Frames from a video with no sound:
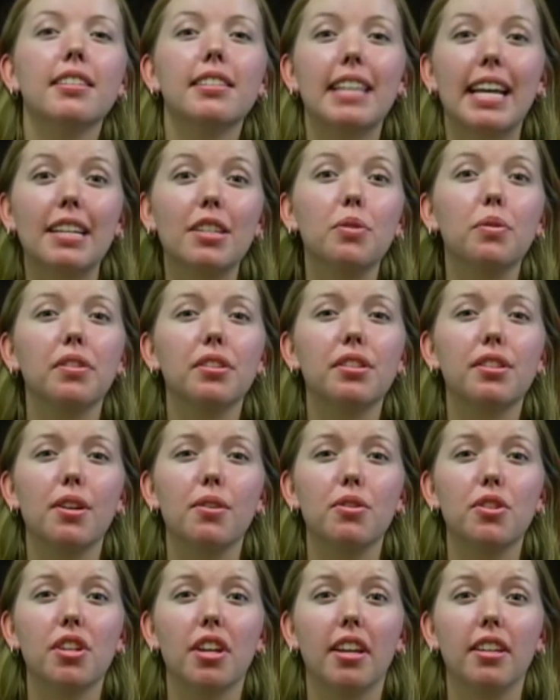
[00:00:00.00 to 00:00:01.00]
Sexual
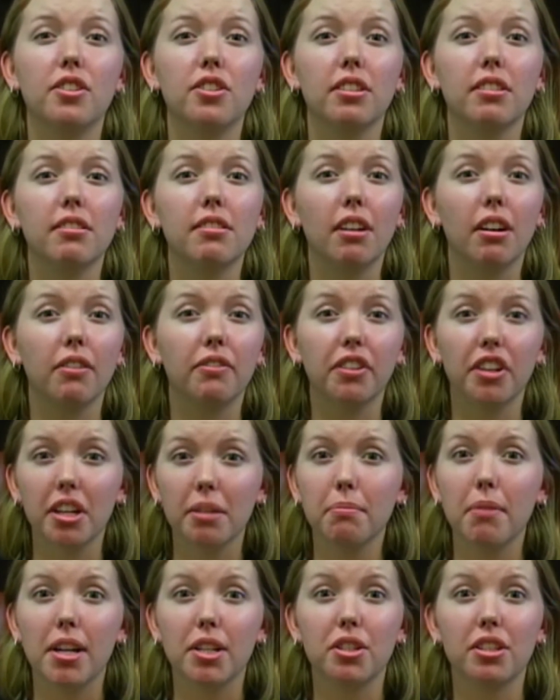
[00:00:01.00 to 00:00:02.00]
associations are very
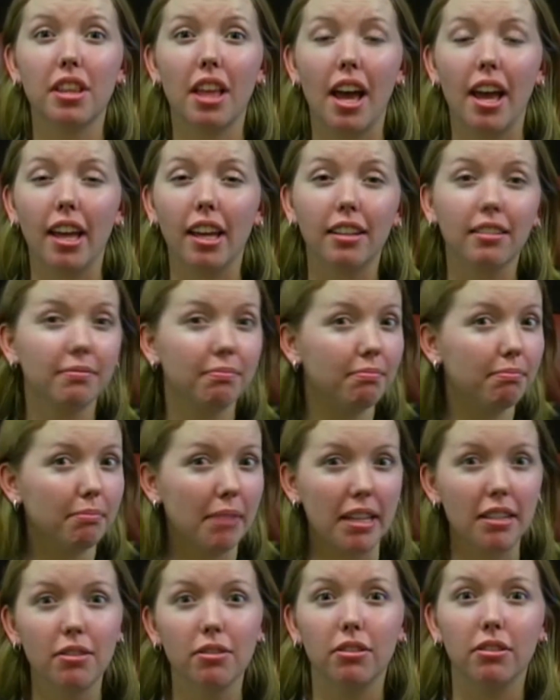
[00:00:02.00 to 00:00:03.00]
much like
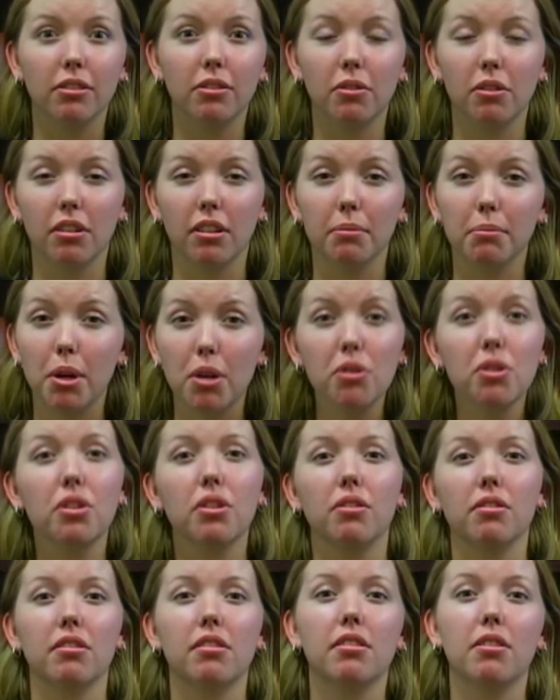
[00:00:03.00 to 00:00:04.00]
mental or
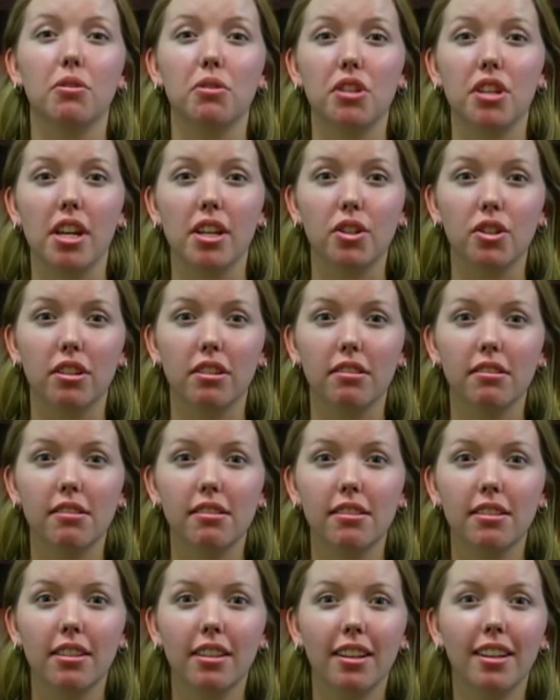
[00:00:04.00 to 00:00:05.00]
emotional
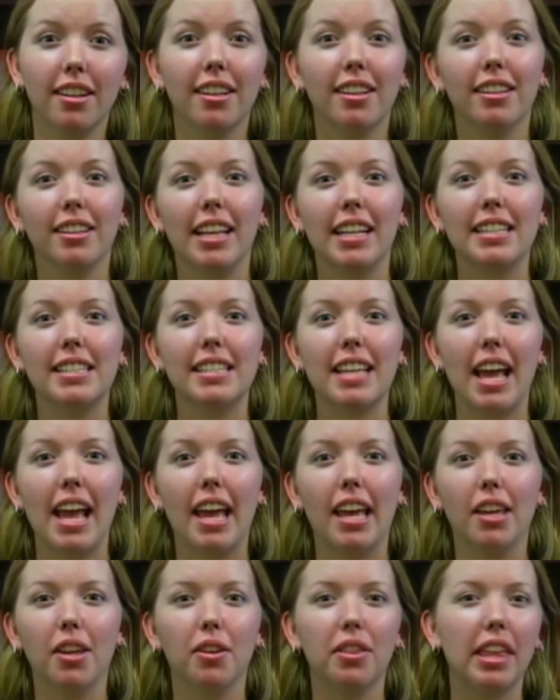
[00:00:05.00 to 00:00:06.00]
associations. Let's
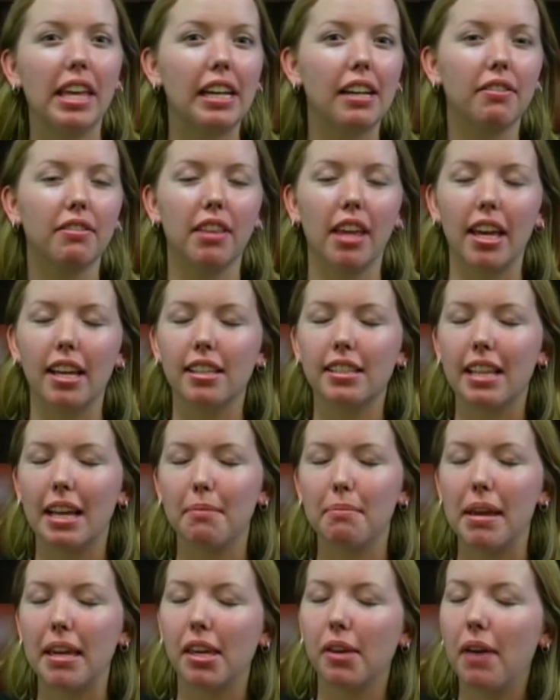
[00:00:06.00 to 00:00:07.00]
say you think of things that
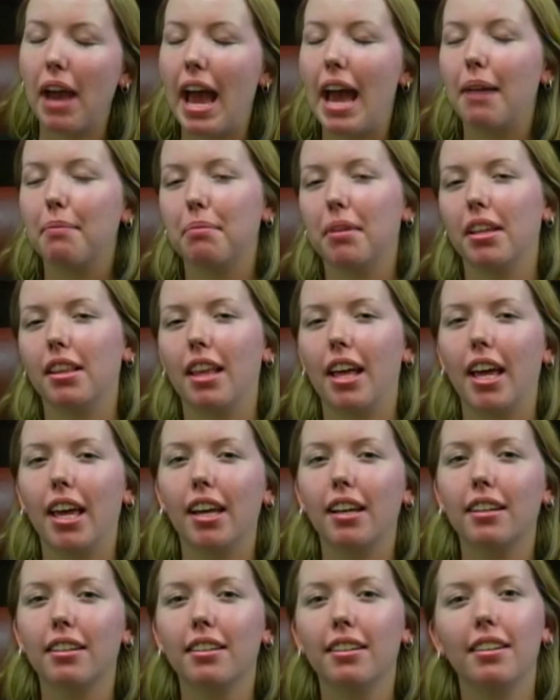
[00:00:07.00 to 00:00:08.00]
make you happy,
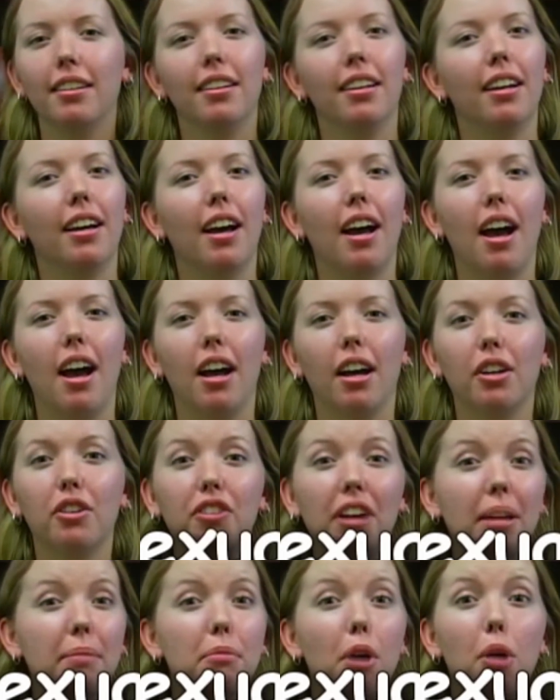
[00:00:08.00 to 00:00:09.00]
like a
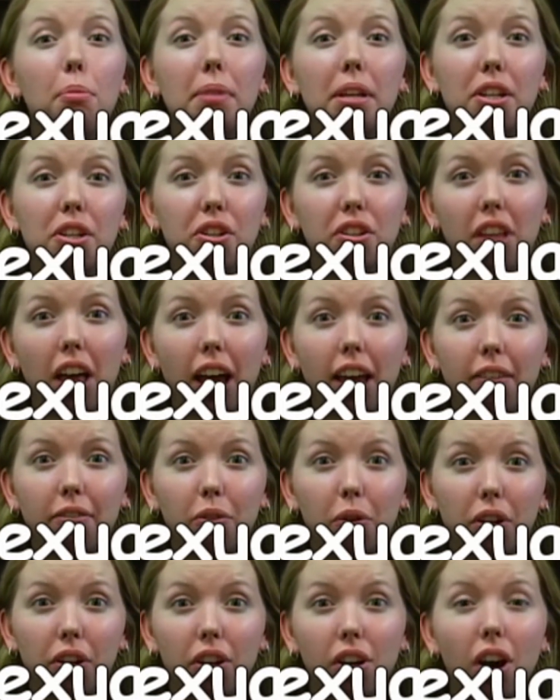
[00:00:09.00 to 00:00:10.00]
great moment in your life
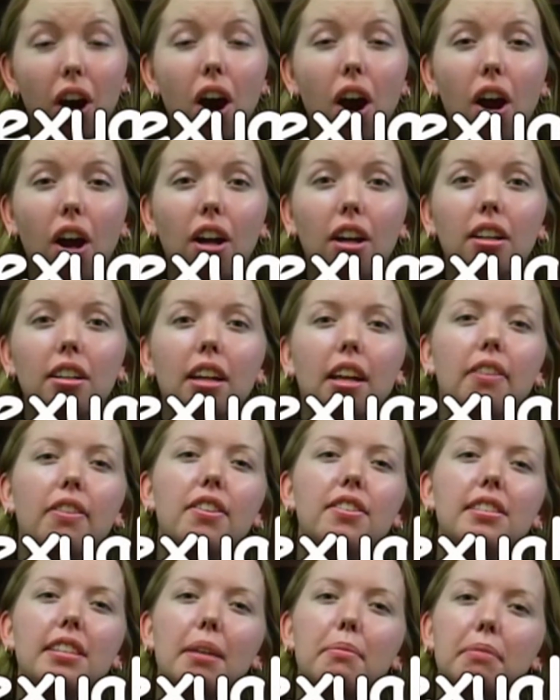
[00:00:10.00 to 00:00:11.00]
or your car, and
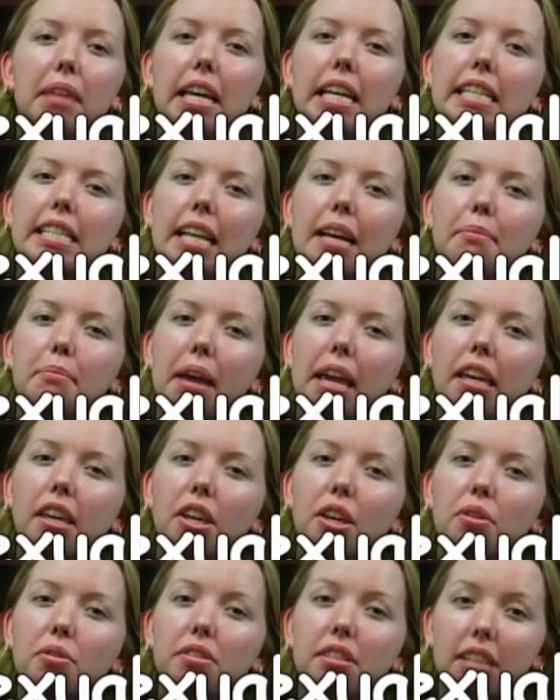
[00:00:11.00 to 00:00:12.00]
there's some things that make
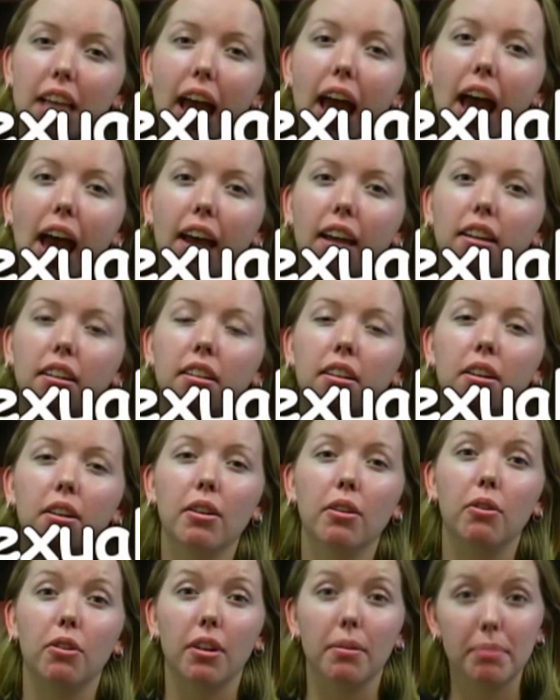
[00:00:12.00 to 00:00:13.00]
you sad
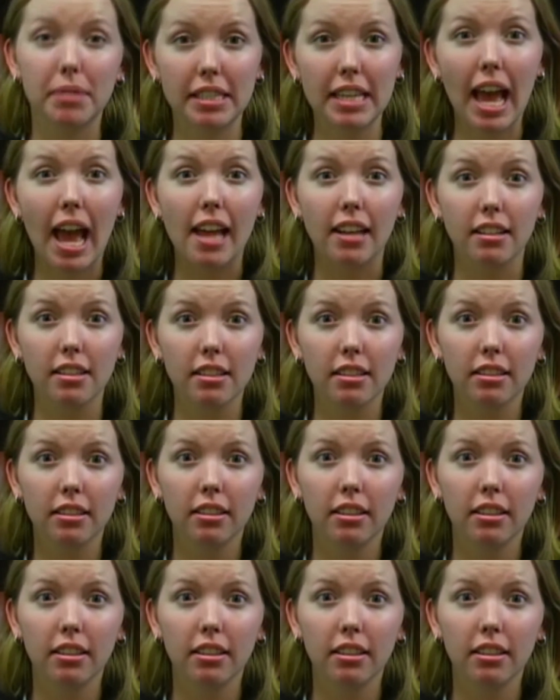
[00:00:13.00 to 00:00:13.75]
or upset.